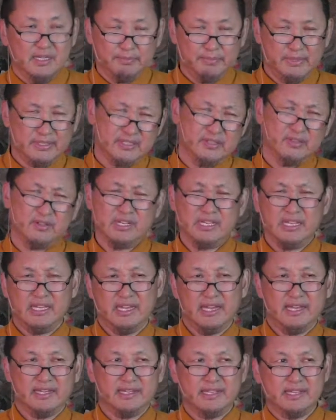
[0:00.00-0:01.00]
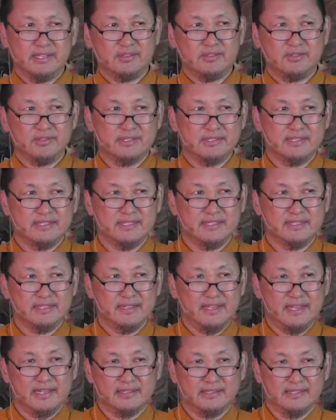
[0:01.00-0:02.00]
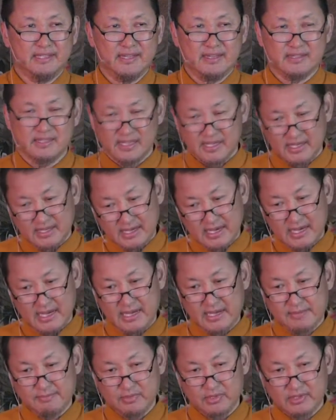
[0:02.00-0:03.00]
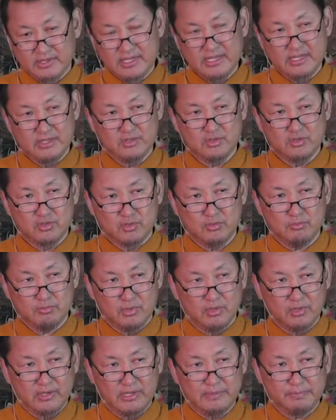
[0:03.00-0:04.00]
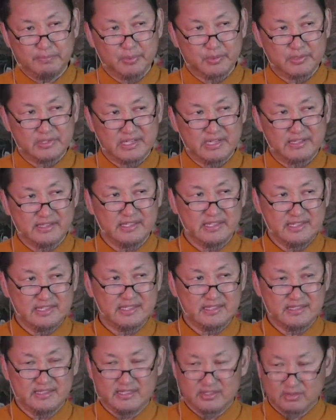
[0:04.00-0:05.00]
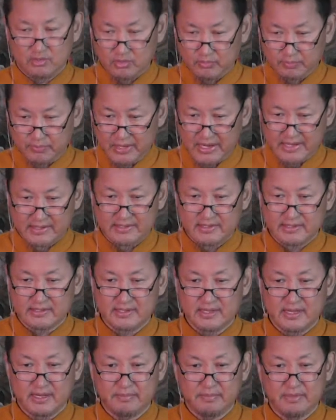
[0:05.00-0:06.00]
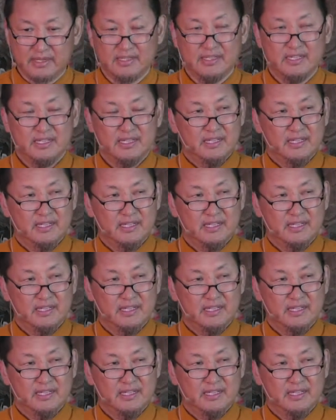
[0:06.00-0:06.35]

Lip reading: But okay, I can to sit like this. I need to, more important is that to practice Dharma.